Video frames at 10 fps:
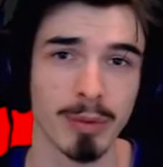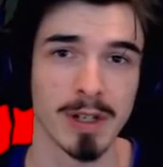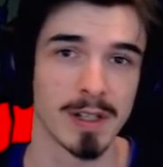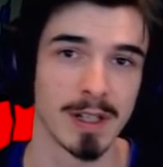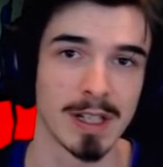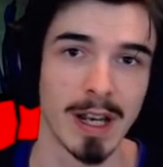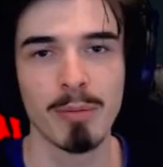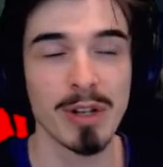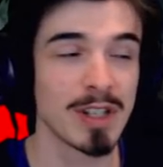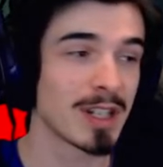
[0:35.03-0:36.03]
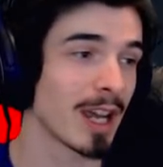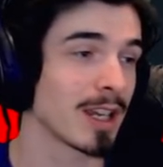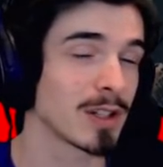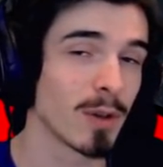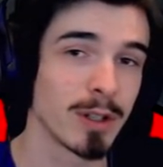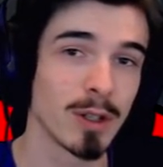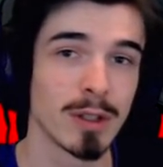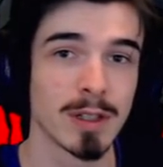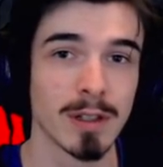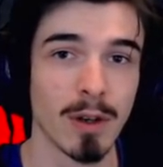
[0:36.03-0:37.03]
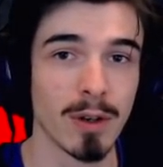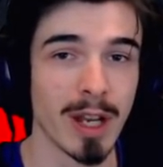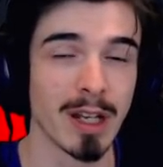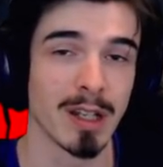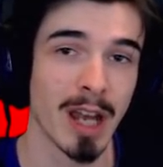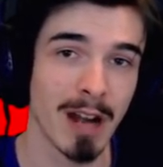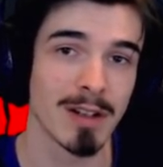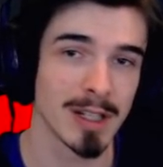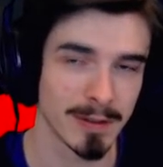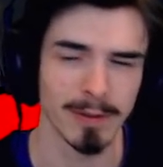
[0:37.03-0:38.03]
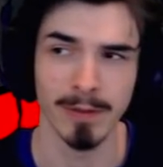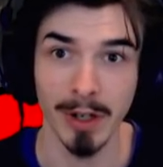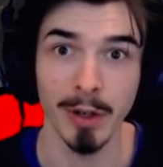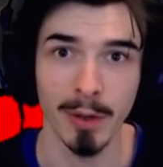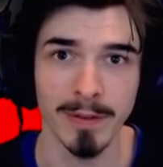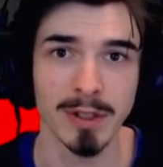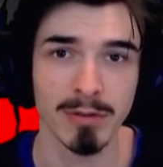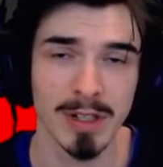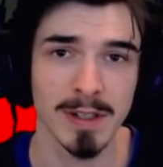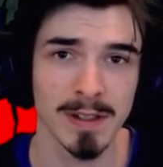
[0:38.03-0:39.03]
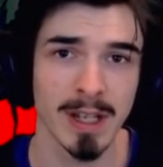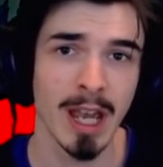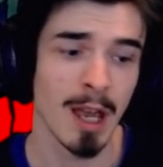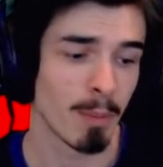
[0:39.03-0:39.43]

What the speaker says: Press the Attack. Press the Attack is not only good on AD carries for very obvious reasons,